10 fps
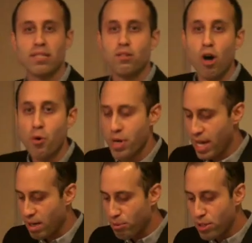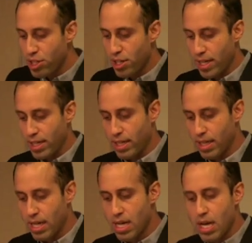is known and appreciated.
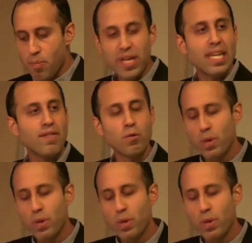But even